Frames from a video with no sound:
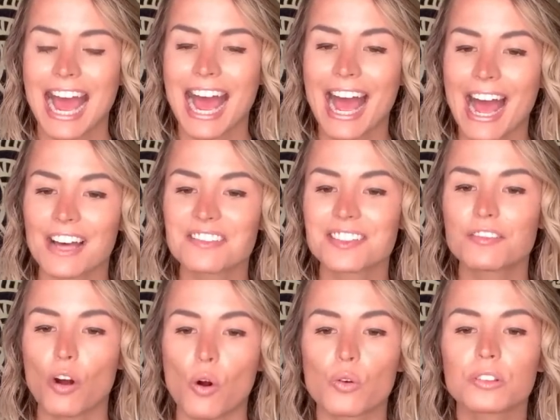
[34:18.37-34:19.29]
has
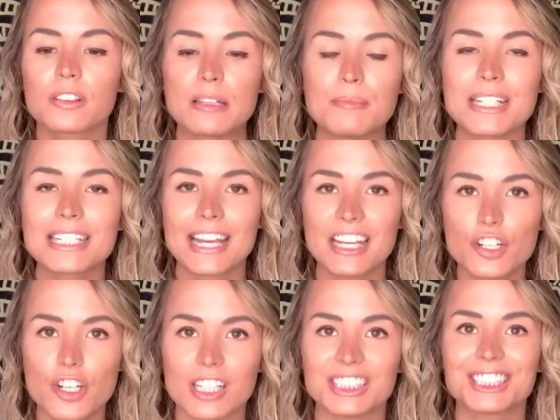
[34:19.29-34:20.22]
its own
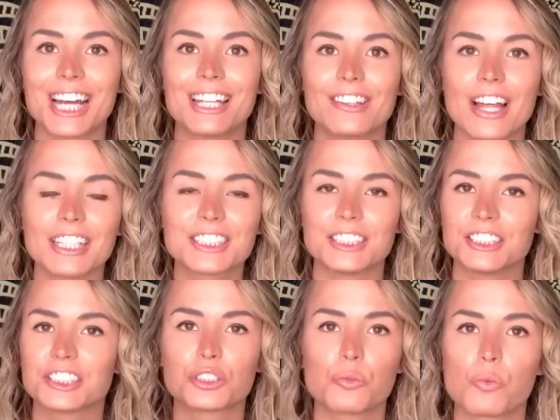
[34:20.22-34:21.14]
limitations and
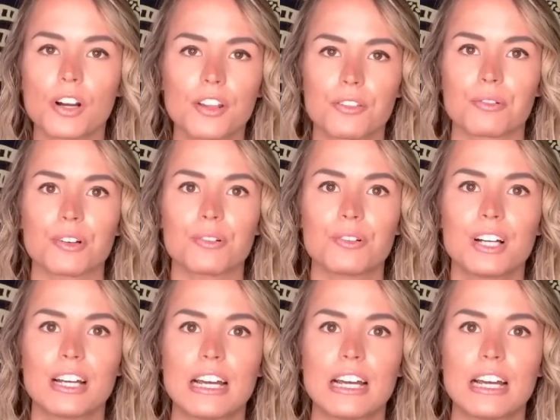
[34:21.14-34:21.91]
lessons to work through.